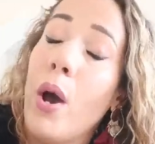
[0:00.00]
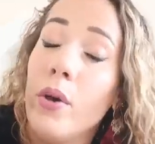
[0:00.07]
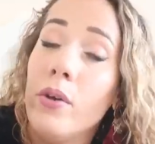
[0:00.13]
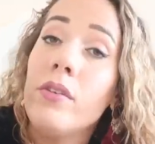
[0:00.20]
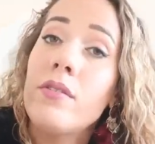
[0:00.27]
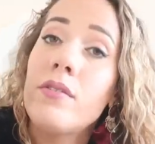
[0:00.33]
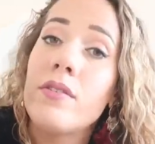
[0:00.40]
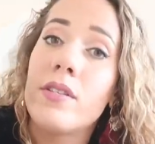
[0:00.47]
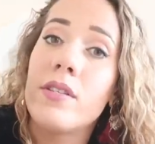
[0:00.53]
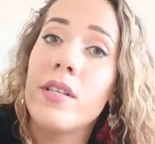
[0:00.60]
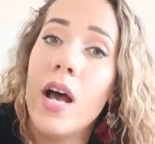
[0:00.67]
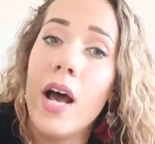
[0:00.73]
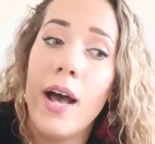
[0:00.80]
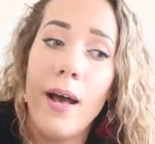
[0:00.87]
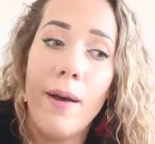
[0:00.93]

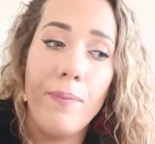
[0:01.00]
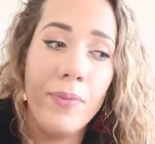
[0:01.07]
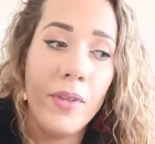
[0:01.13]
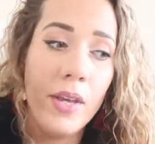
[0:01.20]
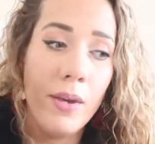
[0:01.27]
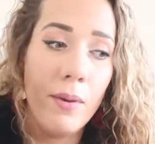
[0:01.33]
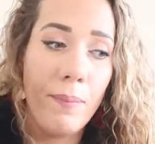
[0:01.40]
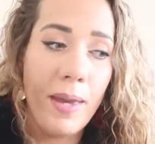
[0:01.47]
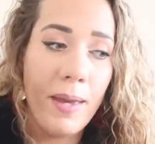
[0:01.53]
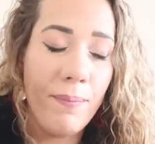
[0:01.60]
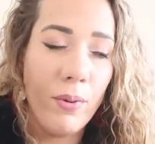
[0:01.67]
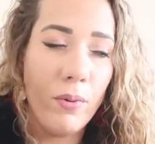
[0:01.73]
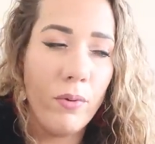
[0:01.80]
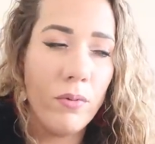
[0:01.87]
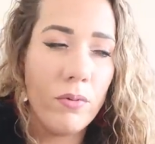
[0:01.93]
posts,
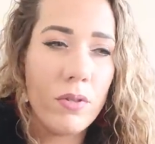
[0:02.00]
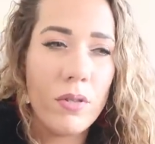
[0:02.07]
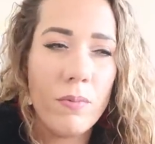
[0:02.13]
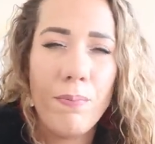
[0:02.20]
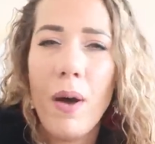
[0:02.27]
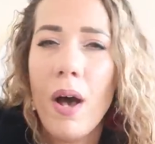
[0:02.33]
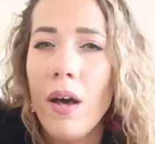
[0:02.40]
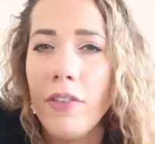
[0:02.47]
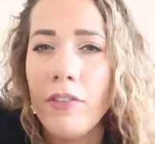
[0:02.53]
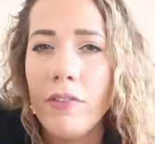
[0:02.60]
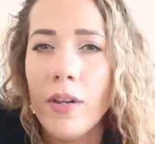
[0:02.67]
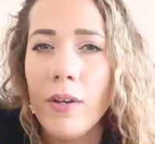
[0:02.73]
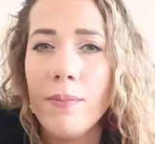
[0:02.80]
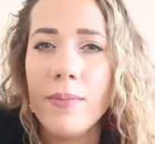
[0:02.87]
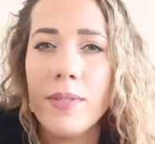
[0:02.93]
people's
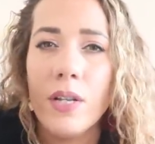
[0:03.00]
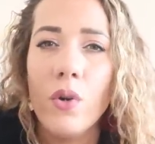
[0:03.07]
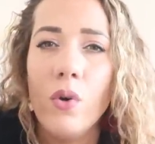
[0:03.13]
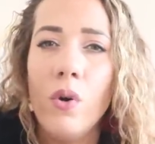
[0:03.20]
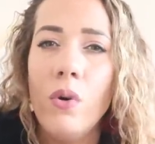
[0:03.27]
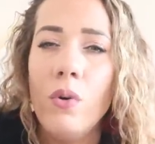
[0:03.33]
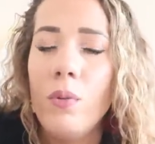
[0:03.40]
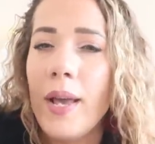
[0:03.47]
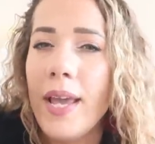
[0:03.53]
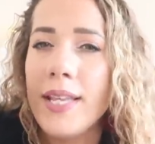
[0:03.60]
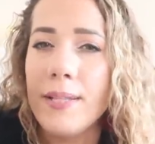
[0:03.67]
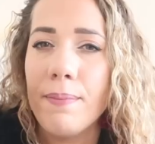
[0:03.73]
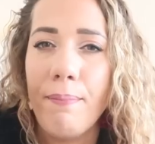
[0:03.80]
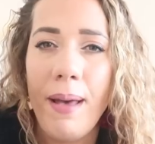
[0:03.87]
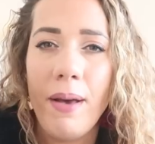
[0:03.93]
bathrooms and
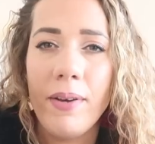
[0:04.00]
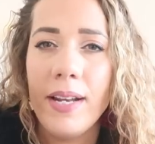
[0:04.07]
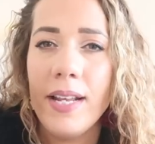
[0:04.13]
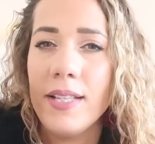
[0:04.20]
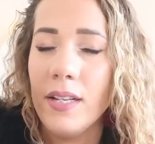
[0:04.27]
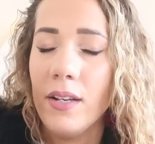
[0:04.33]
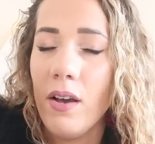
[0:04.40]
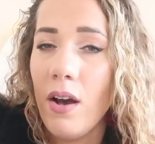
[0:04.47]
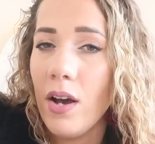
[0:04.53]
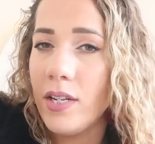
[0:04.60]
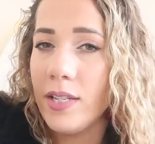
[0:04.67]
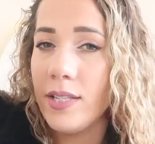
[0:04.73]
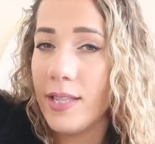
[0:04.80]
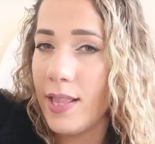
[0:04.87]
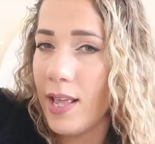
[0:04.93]
hallways and balconies and
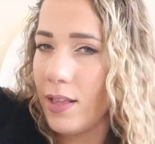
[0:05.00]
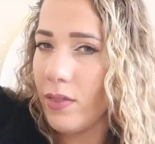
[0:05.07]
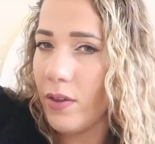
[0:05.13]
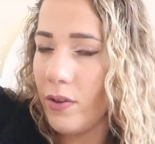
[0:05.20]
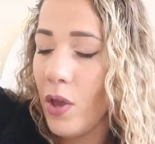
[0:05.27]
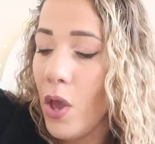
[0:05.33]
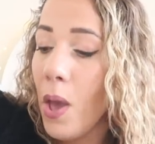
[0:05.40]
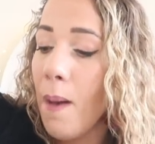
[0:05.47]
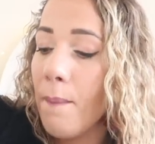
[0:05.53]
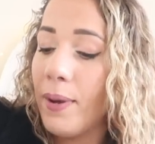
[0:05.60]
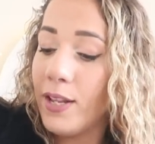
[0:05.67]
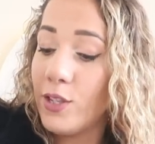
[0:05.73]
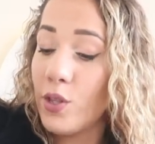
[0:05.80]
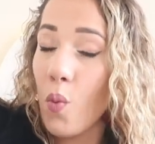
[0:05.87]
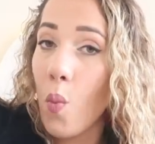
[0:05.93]
gardens and that, though.
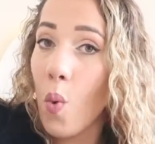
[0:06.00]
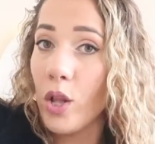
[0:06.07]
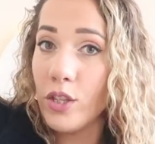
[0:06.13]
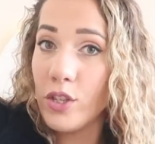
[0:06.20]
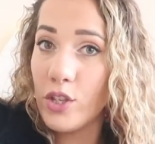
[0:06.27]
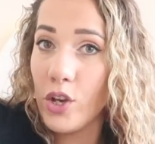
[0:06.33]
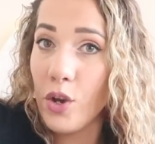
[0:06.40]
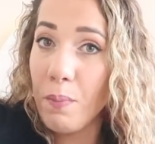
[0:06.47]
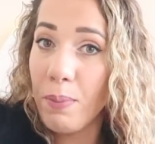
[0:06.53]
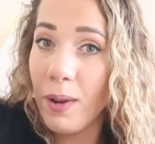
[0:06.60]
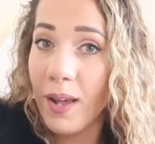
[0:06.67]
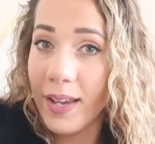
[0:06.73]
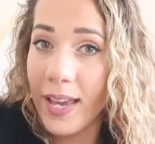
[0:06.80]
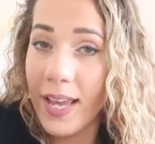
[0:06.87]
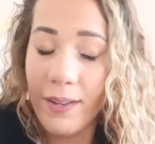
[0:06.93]
But it's the ones you can
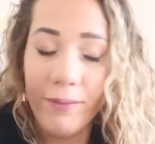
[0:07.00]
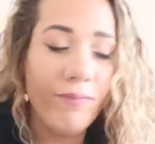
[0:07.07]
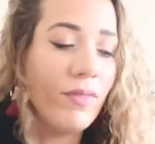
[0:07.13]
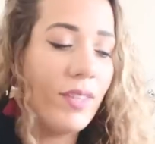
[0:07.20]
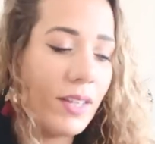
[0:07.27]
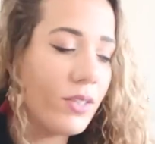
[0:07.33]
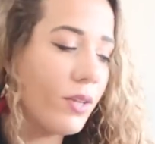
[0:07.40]
plug in.